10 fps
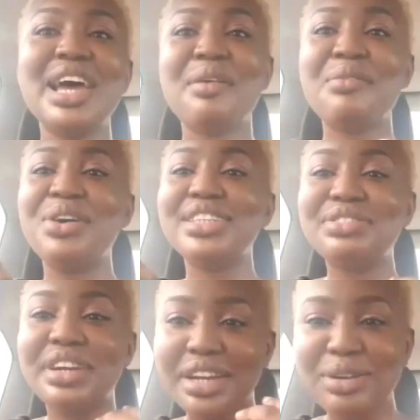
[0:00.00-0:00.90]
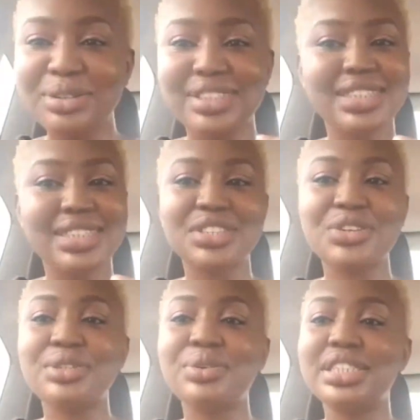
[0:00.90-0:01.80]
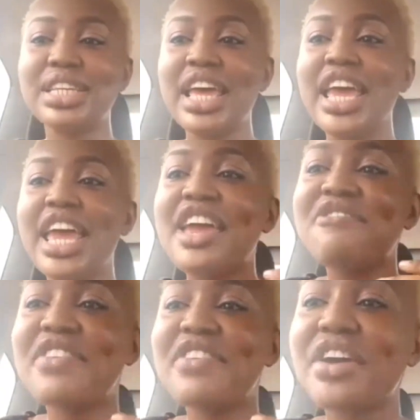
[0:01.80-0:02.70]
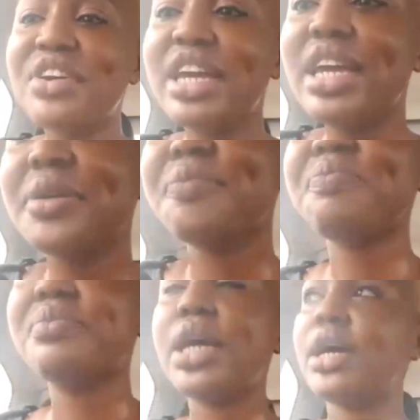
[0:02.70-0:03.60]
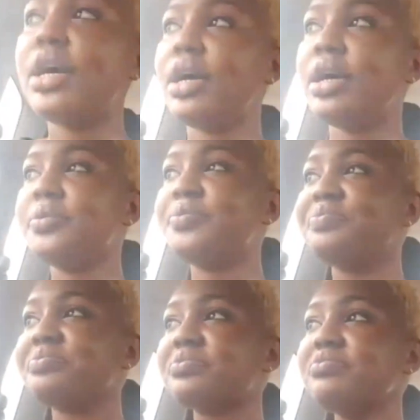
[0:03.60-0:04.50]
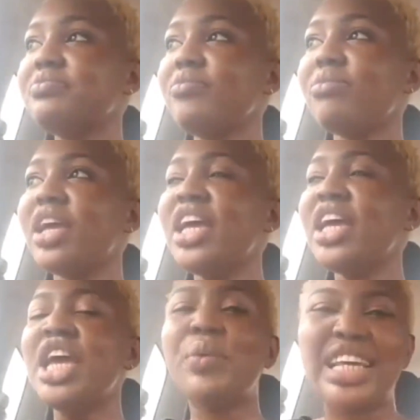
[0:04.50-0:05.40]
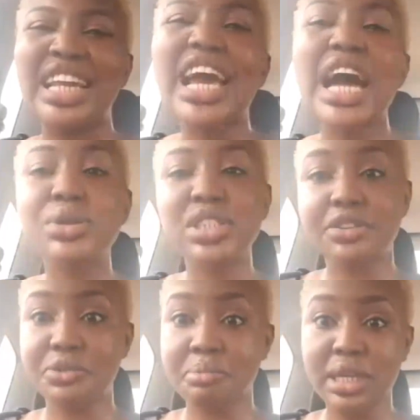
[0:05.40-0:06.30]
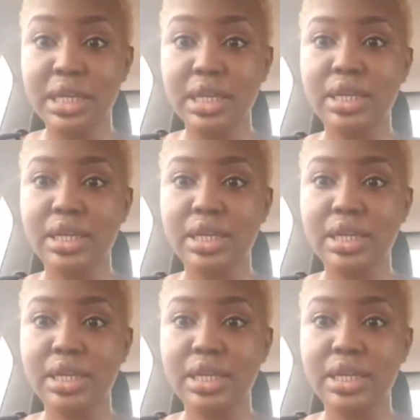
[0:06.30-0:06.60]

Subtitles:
I'm always very close to tears because it was a very it was an encounter for me.